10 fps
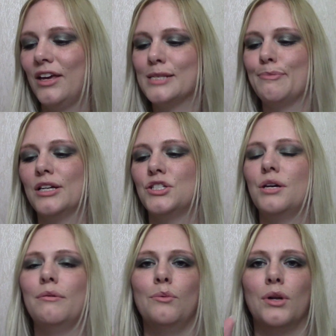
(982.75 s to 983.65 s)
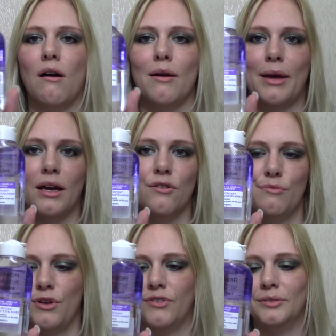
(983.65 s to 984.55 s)
Express 2-in-1 Eye Makeup
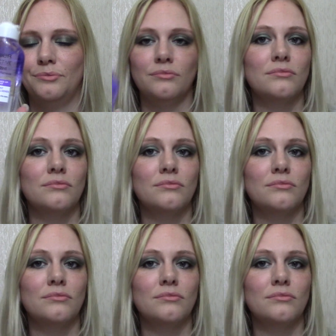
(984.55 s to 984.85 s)
Remover.